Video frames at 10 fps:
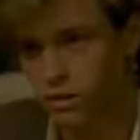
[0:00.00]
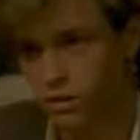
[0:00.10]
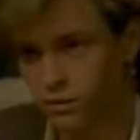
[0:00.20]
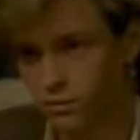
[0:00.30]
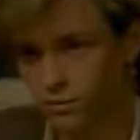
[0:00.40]

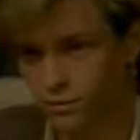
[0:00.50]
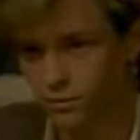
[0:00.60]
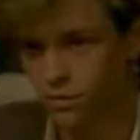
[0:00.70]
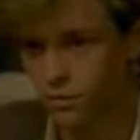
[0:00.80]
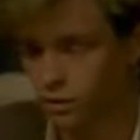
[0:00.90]

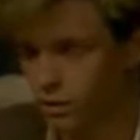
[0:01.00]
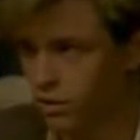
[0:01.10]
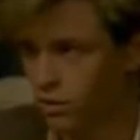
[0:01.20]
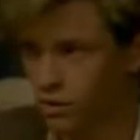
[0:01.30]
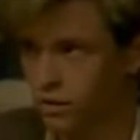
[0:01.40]

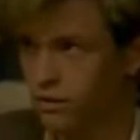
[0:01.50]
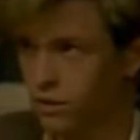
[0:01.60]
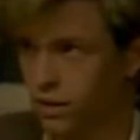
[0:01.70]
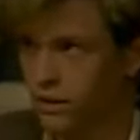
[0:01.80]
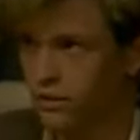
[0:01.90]
uh, the
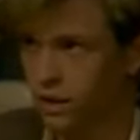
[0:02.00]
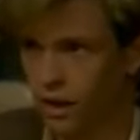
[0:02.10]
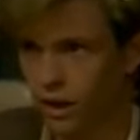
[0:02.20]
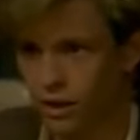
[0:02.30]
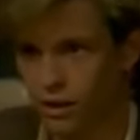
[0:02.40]
nice
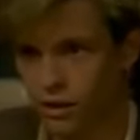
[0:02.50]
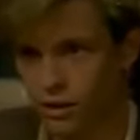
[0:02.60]
guy.